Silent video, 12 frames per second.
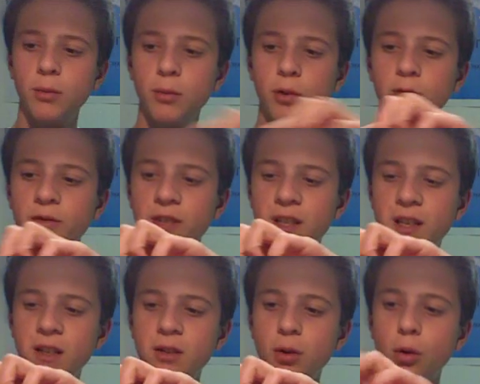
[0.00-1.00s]
moves
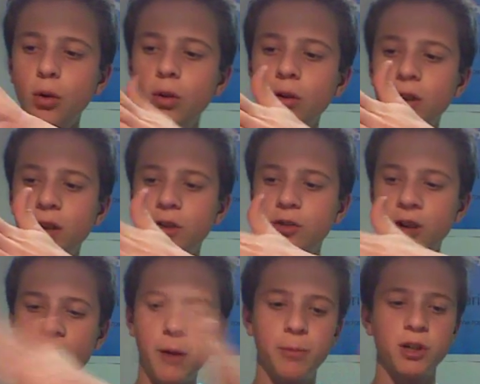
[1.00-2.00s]
this whole
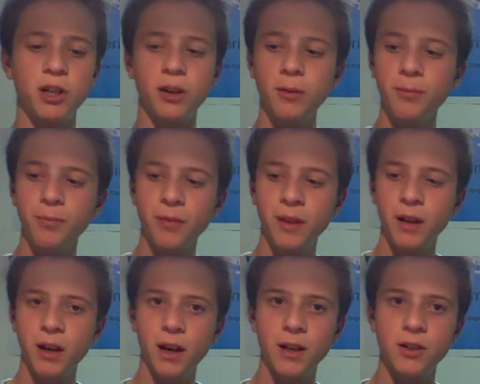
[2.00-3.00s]
contraption
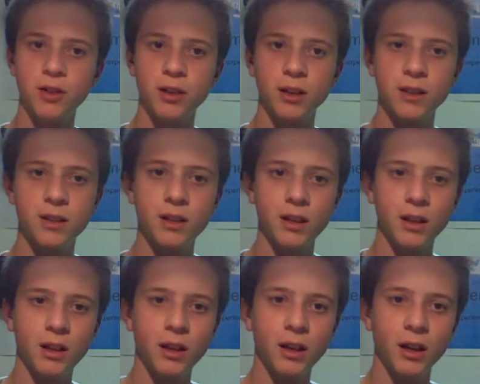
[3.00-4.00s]
as you can
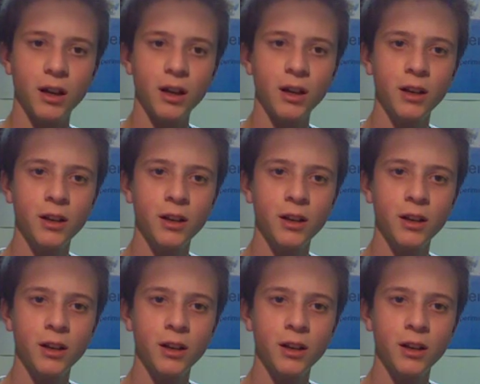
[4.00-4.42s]
see here